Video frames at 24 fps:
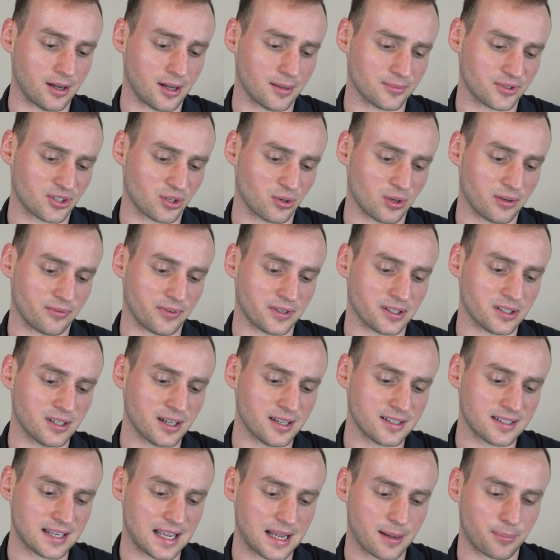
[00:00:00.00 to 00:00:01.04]
So if it
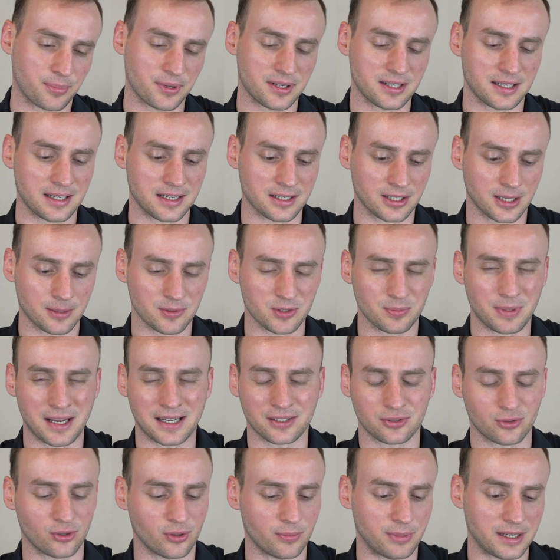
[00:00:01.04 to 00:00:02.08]
does happen and it comes
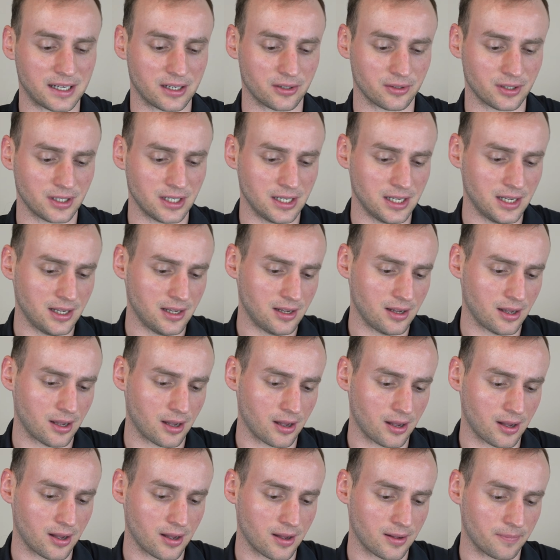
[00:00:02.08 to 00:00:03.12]
back to about
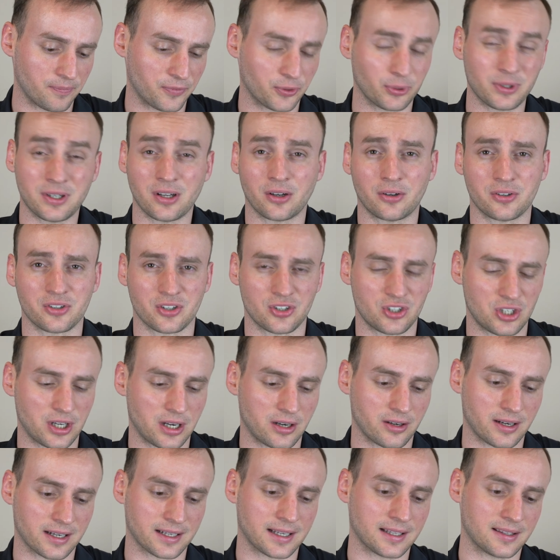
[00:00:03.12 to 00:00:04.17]
$3 a
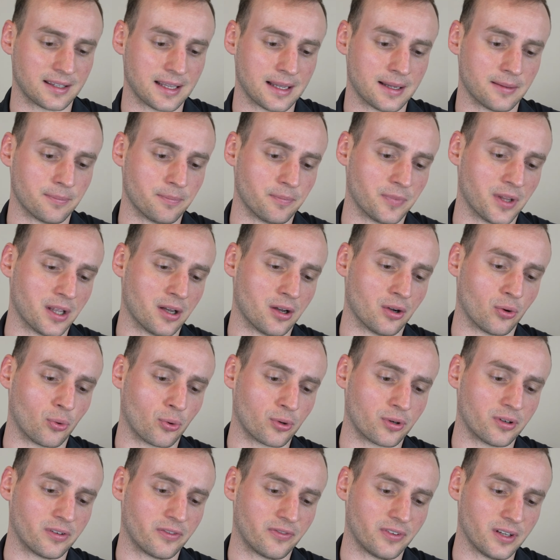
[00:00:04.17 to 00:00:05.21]
share and I get that
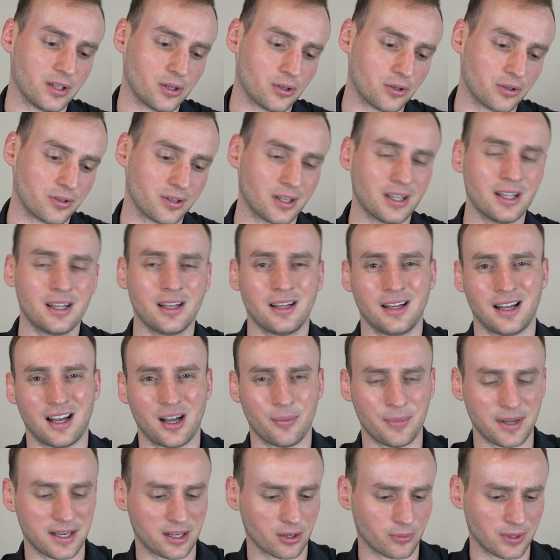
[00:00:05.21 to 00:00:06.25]
order filled,
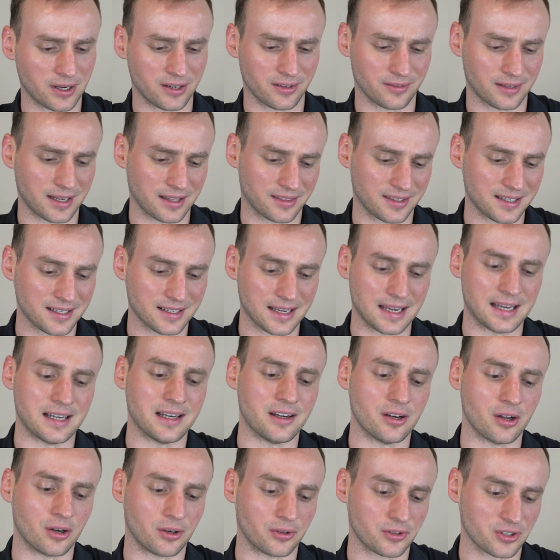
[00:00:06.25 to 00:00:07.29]
I'll make around, I think,
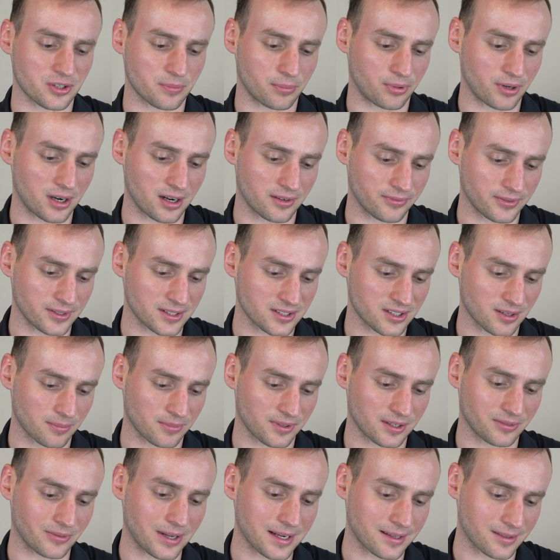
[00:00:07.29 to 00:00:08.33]
$80 in profit,
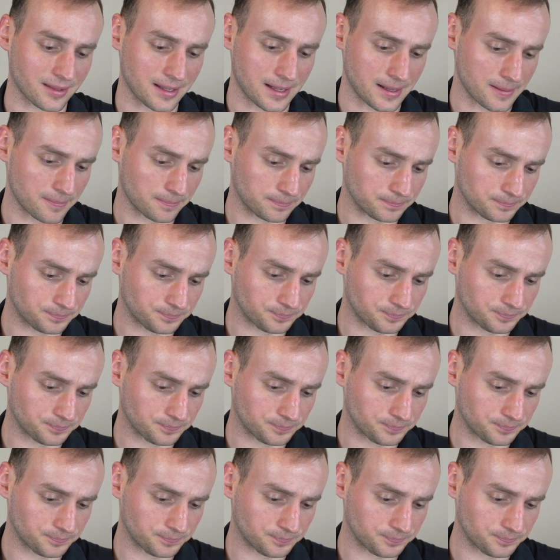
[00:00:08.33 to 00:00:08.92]
something like that.